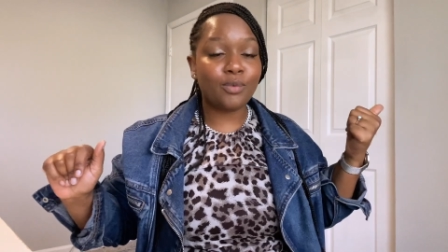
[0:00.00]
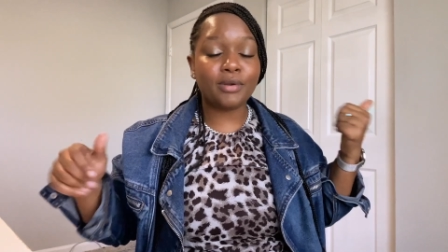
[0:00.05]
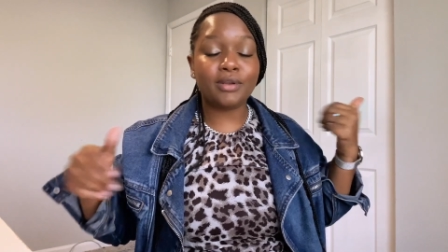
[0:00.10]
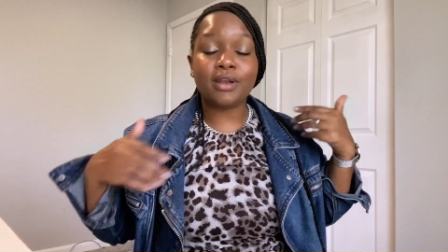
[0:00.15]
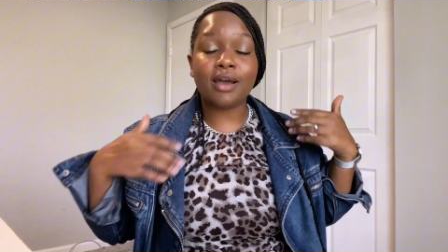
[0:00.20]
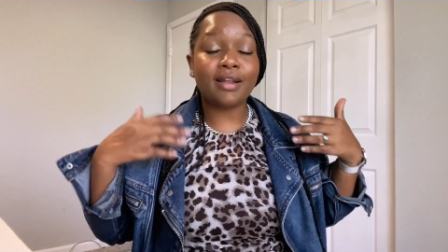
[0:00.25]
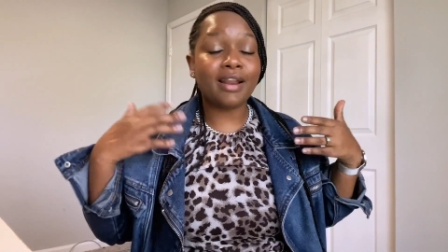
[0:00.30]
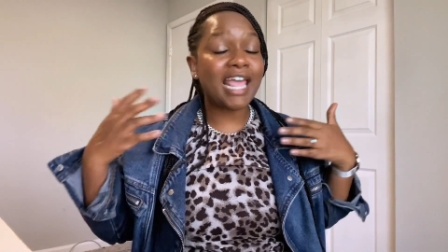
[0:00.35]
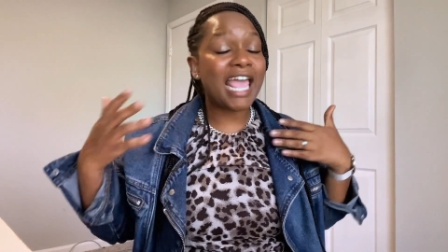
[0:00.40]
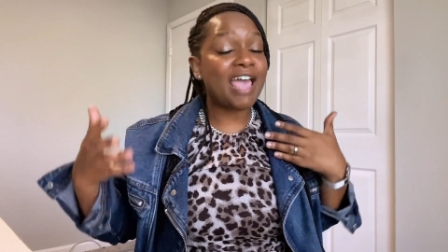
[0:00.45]

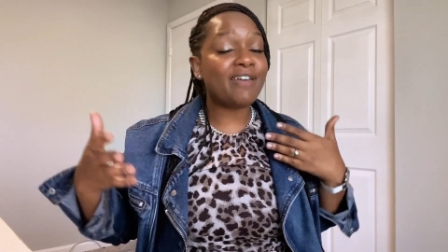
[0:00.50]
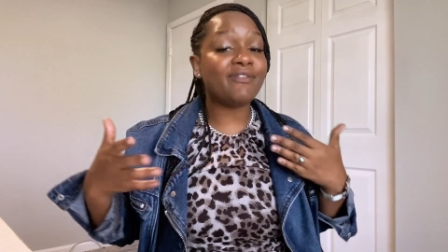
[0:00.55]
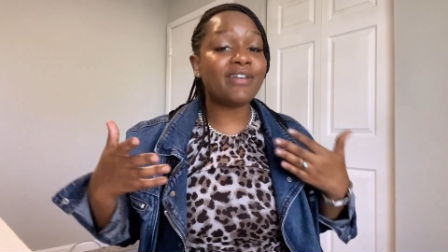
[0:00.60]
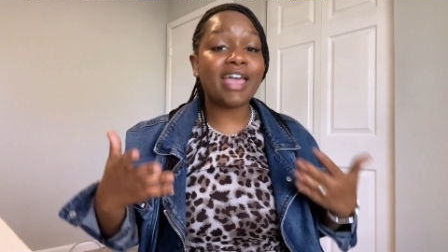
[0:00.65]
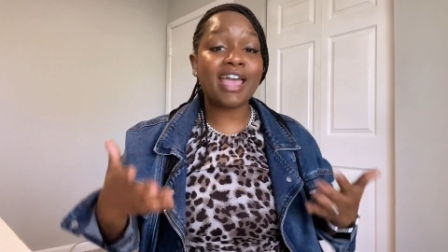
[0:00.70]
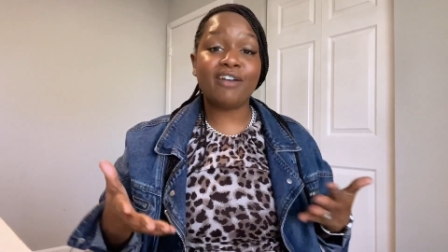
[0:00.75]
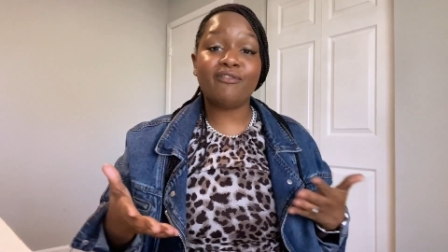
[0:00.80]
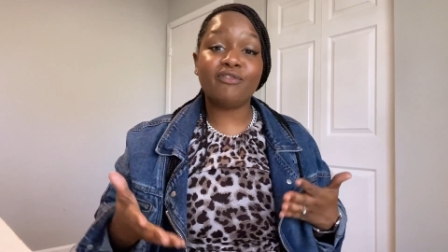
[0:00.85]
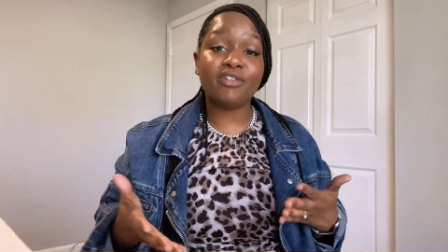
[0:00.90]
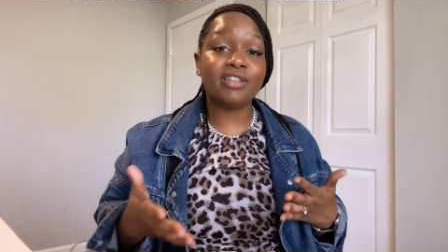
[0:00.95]
Y'all, they have
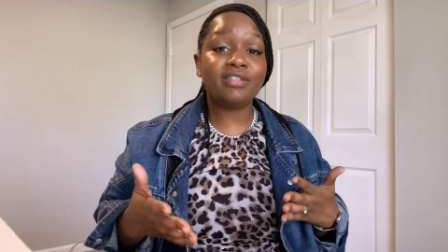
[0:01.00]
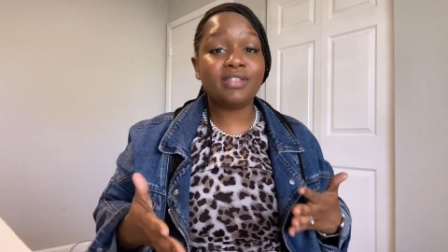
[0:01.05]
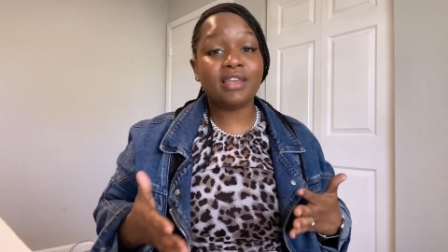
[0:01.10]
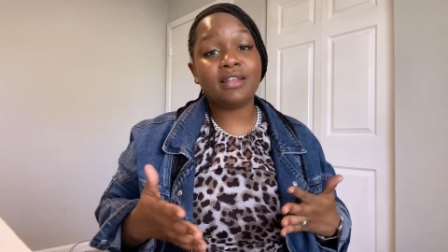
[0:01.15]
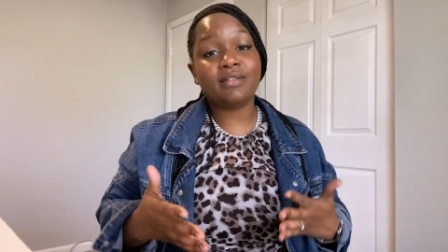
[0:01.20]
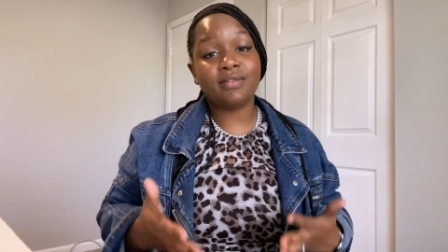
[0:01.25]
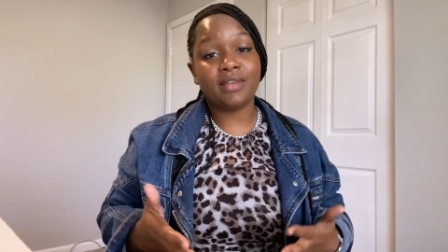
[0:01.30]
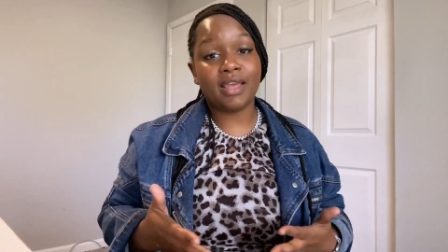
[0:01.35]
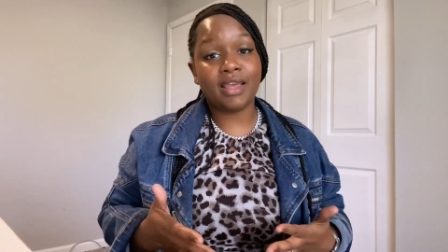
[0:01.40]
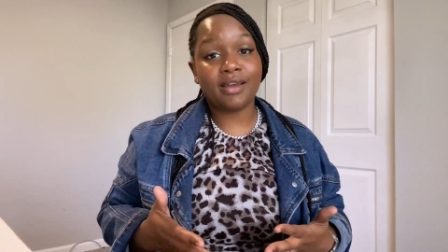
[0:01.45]
everything
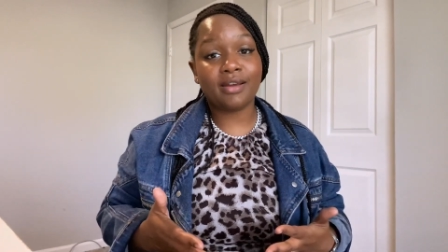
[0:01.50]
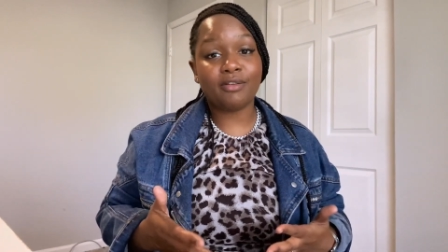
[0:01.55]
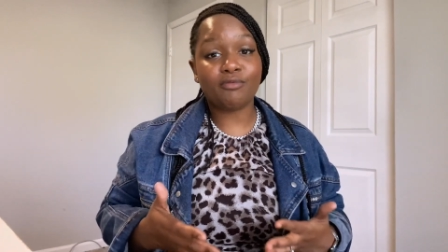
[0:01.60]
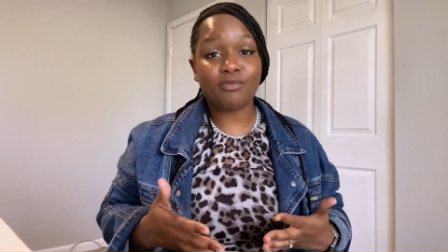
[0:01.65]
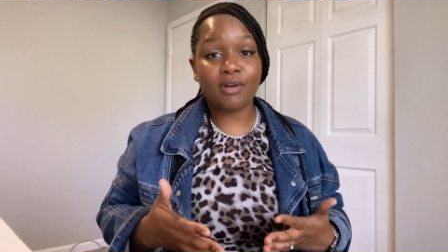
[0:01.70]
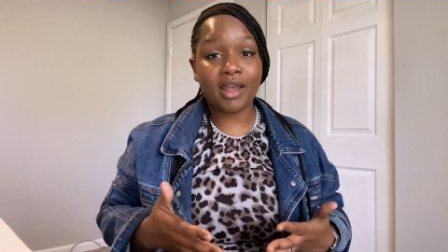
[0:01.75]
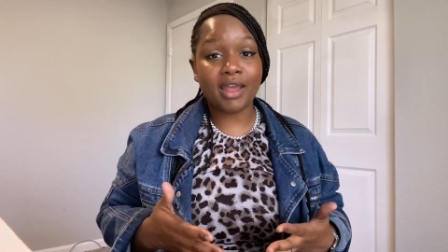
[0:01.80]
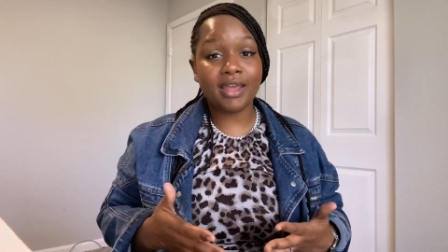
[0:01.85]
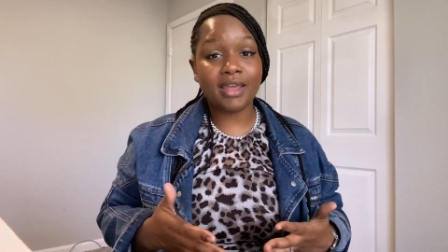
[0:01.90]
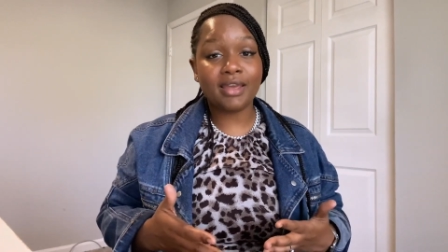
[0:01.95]
there,
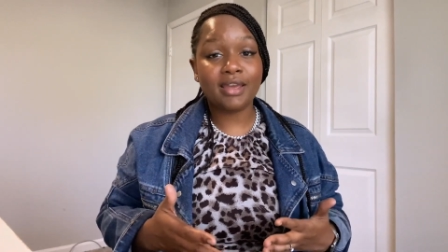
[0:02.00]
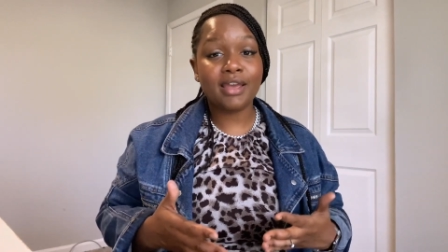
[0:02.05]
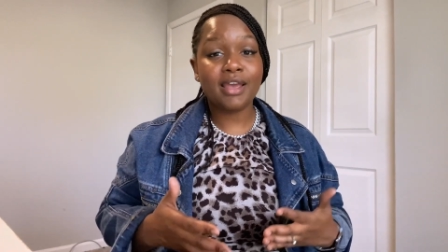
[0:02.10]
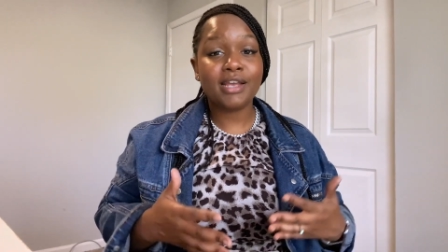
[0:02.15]
right?